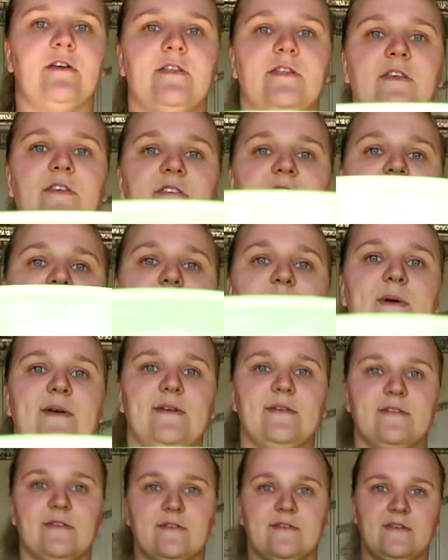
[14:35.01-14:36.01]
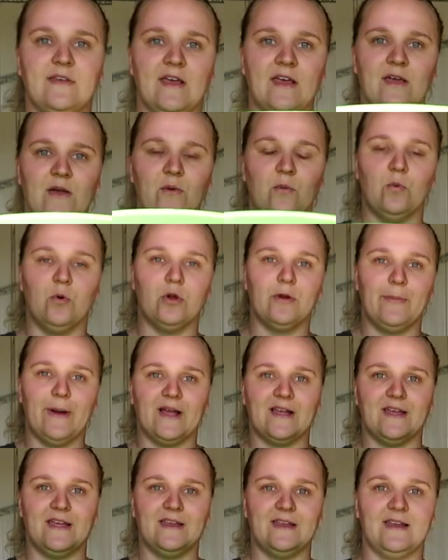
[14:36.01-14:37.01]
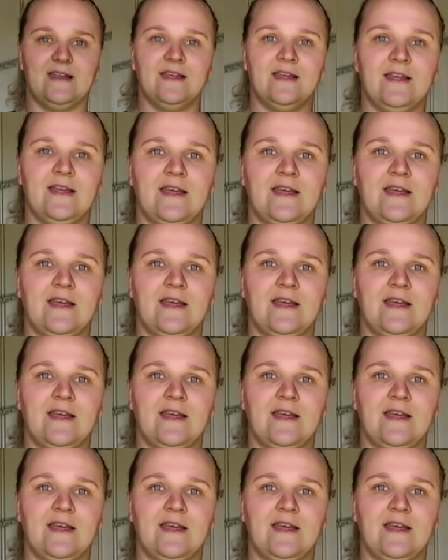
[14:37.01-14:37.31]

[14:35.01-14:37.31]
this is Will's water bucket.